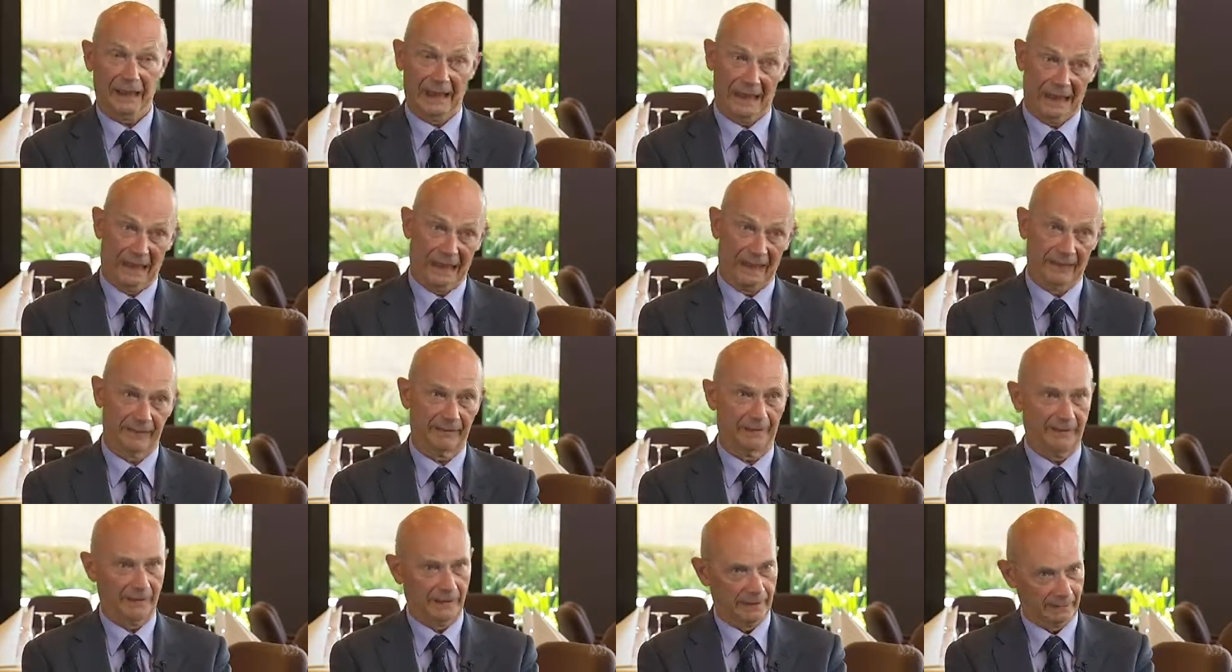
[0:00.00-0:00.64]

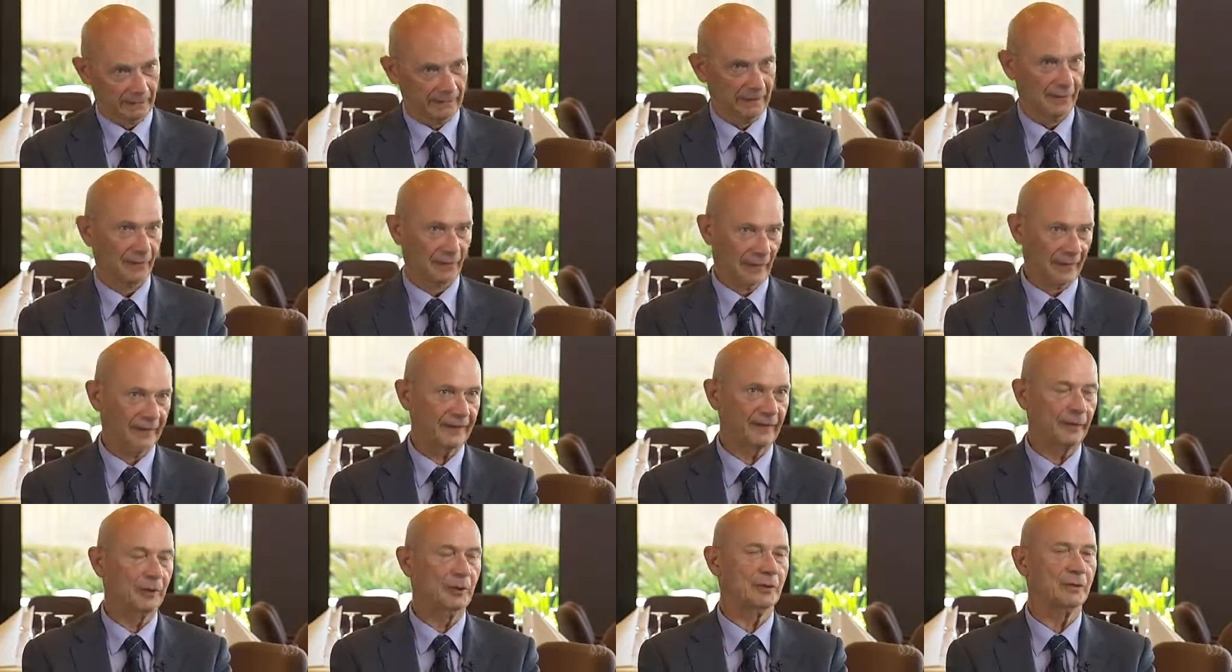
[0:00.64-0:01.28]
and the
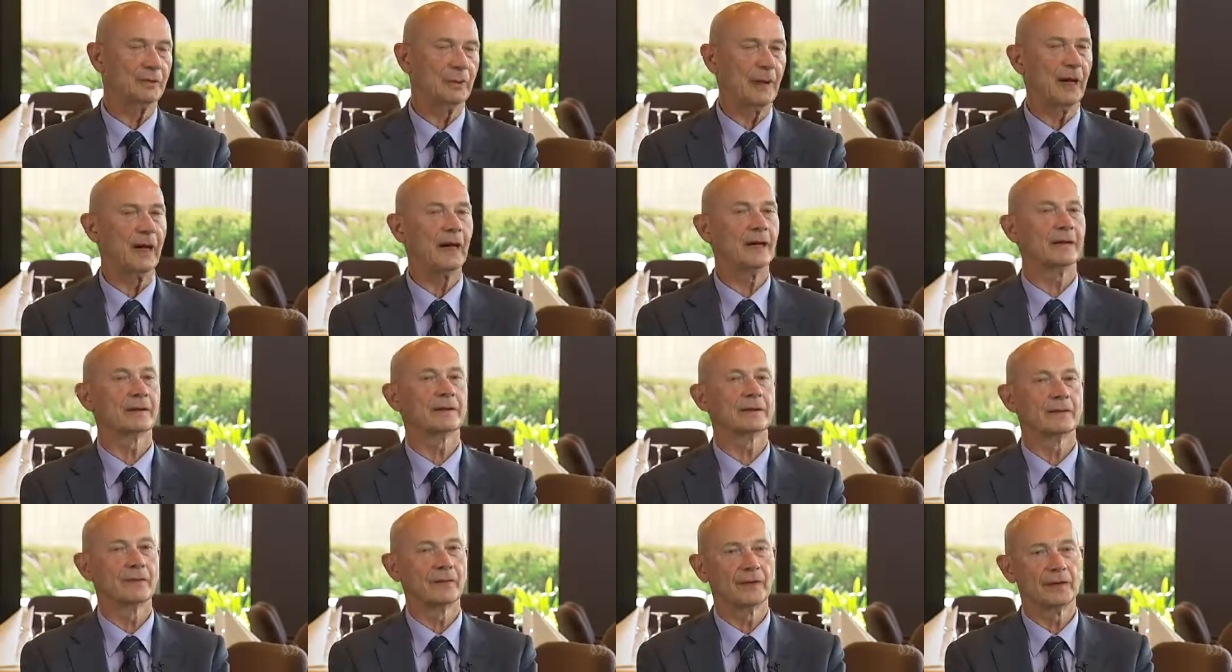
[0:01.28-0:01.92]
investment
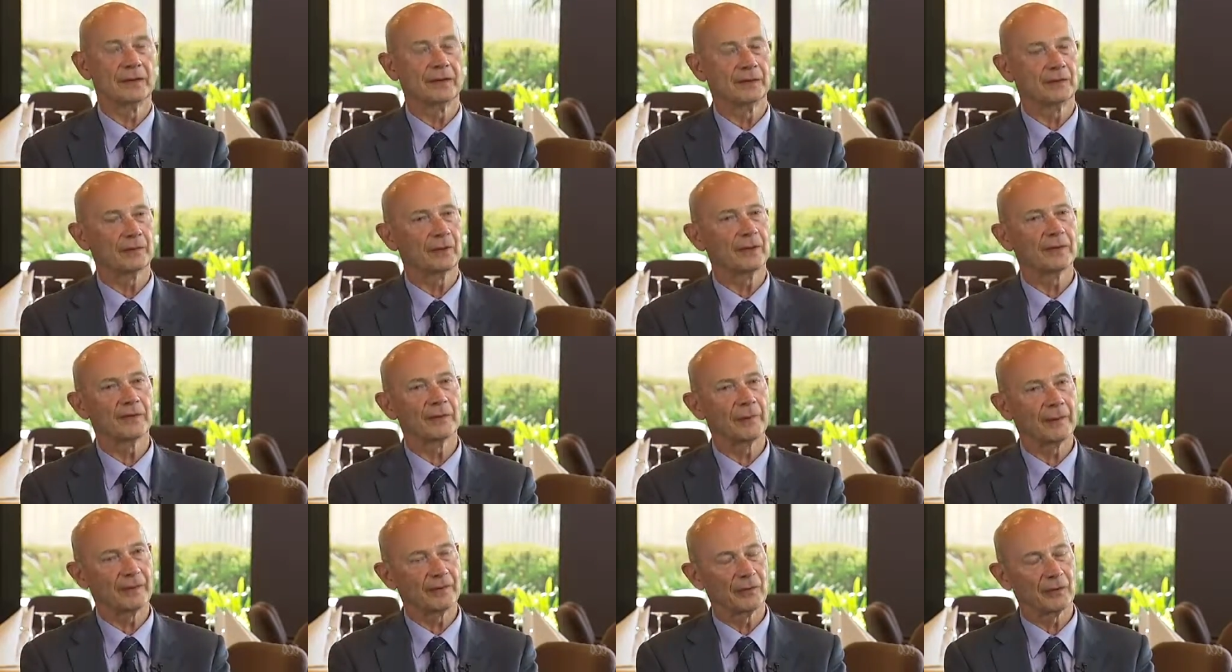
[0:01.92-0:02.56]
part of the
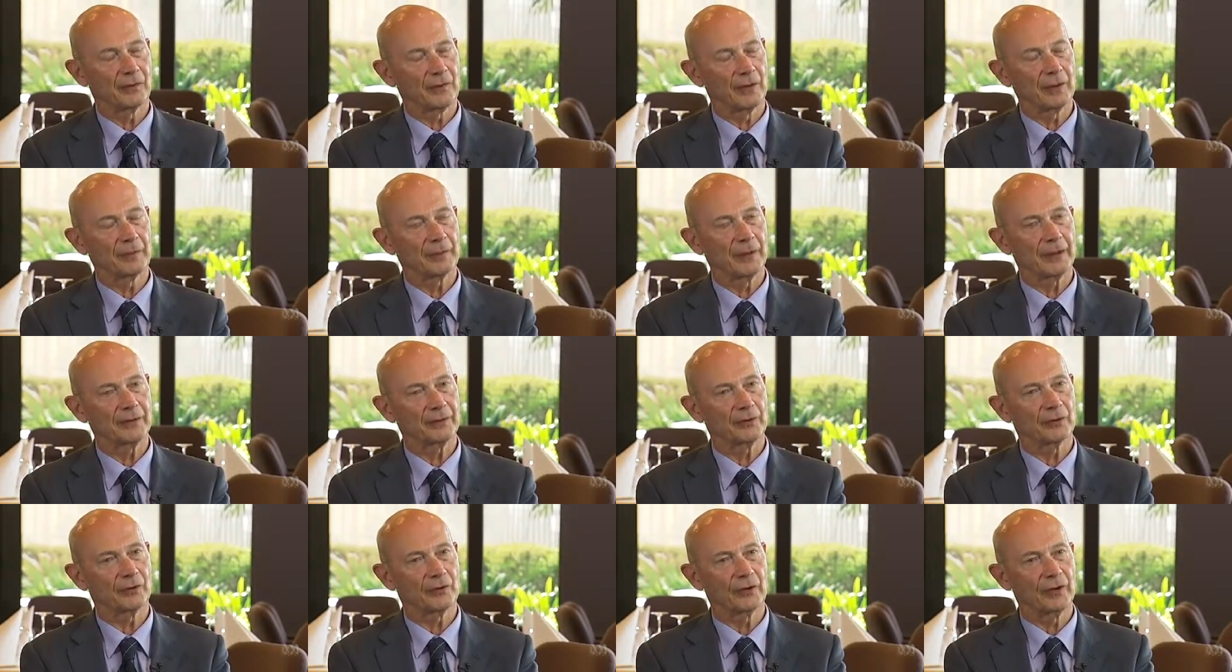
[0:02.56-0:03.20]
Trans-Pacific
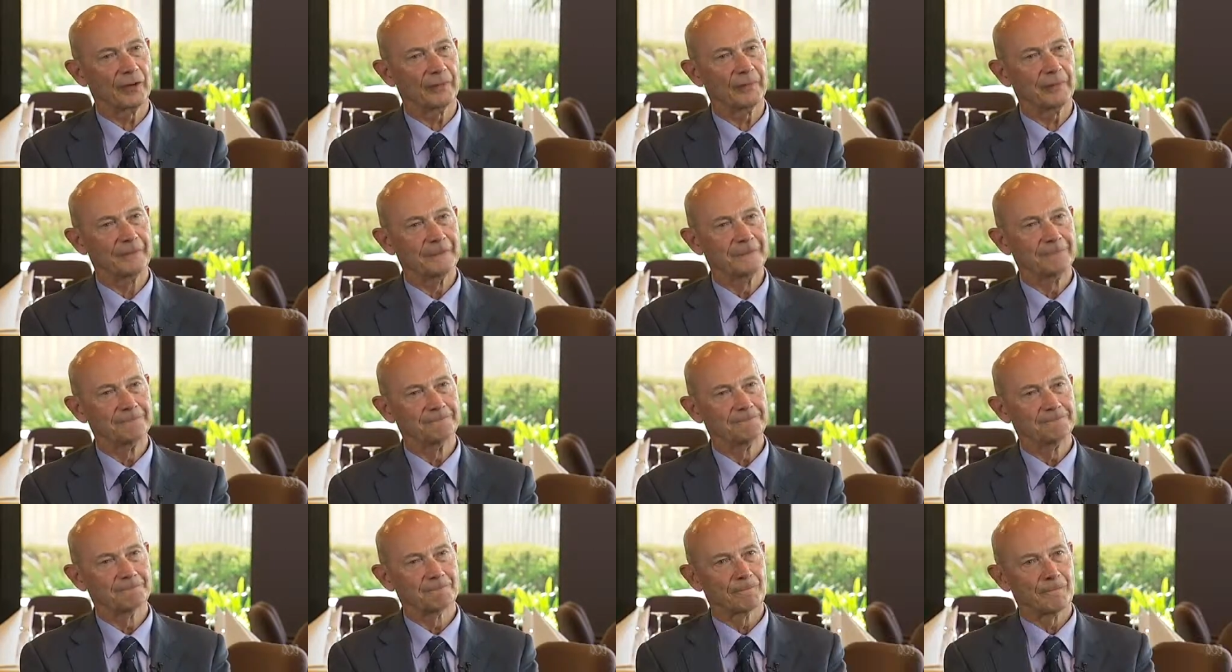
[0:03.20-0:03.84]
Partnership
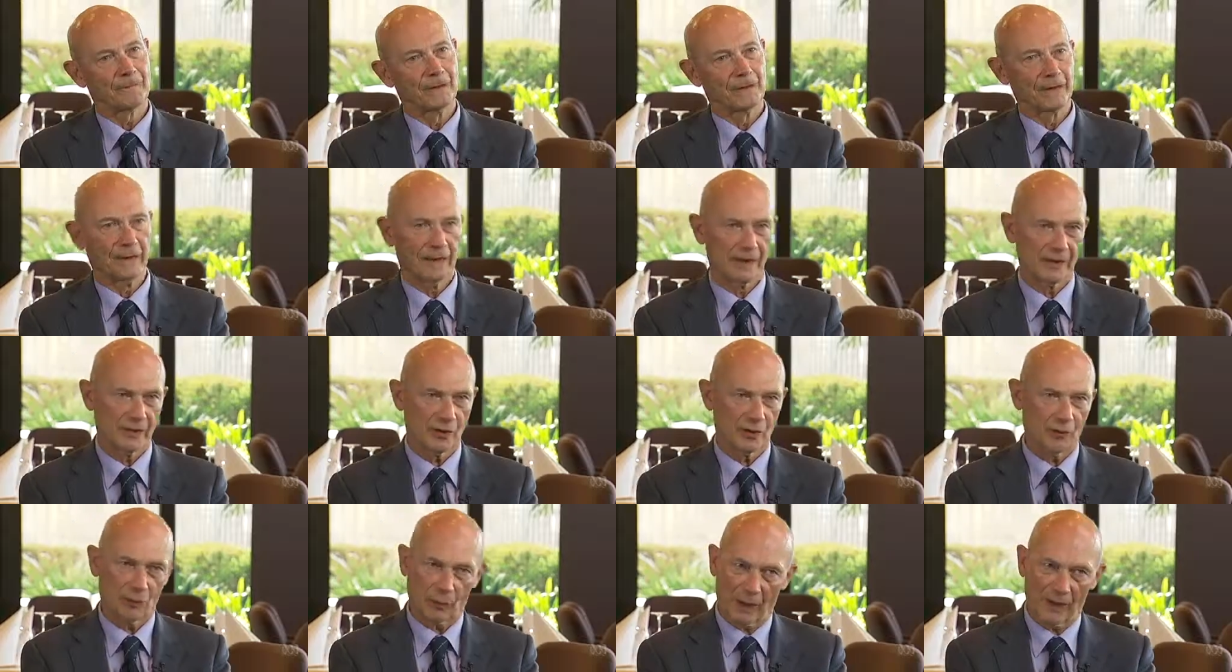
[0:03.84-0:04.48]

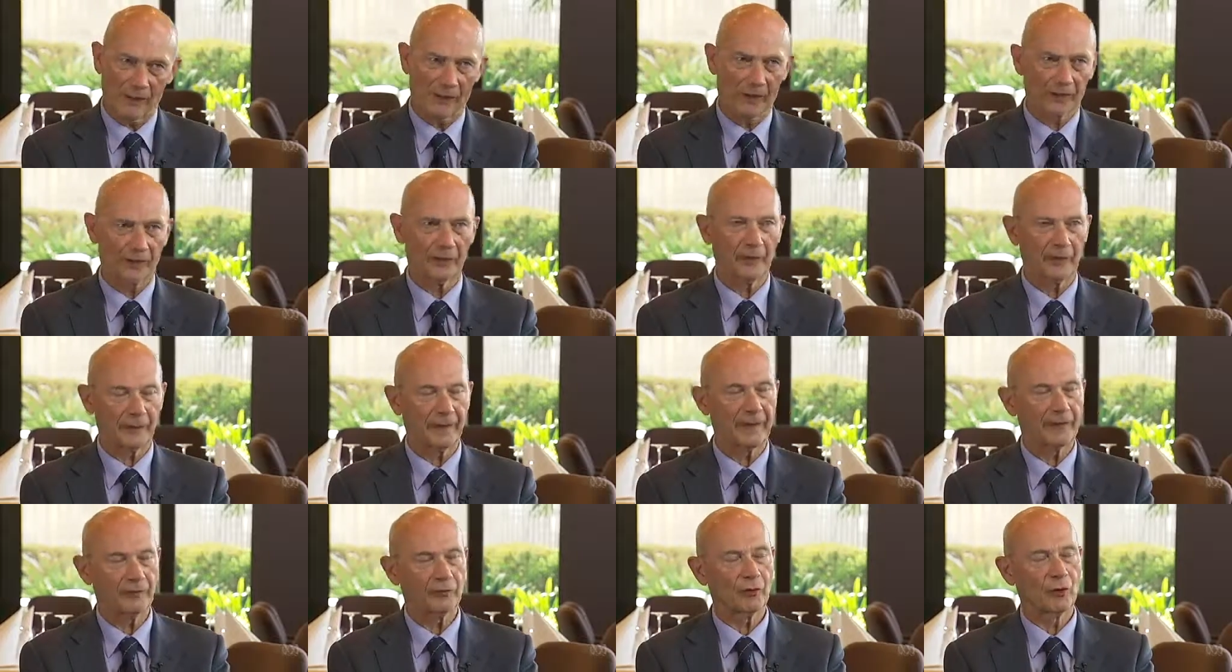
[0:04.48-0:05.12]
is a rather
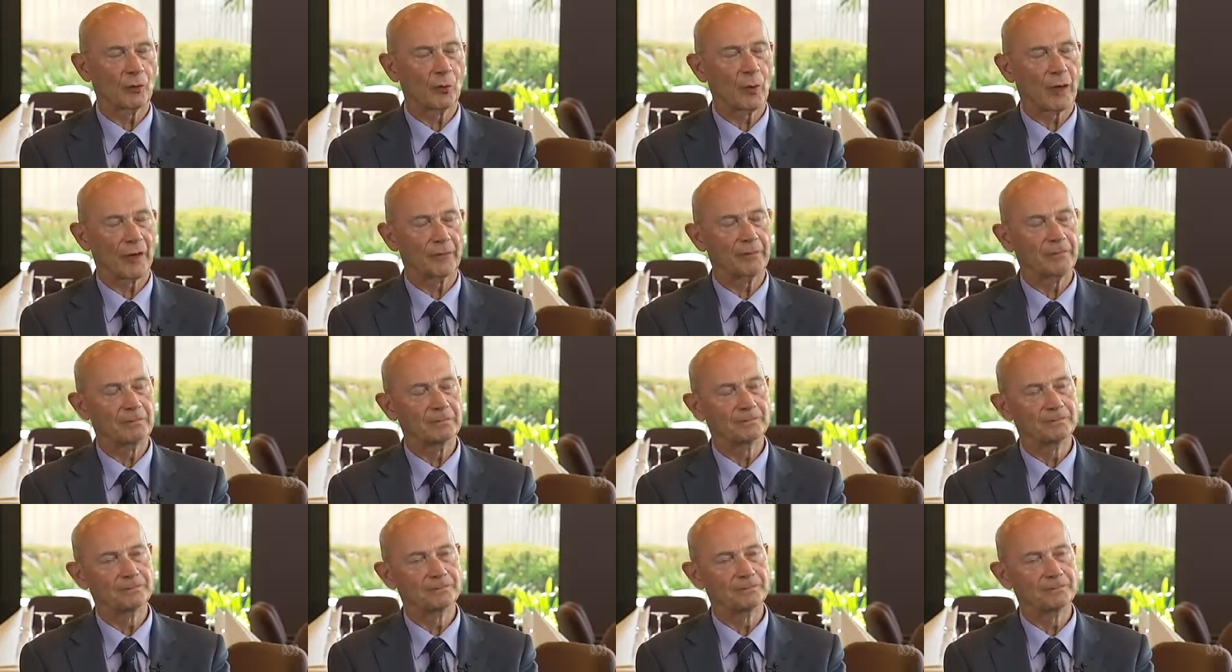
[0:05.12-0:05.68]
substantial one.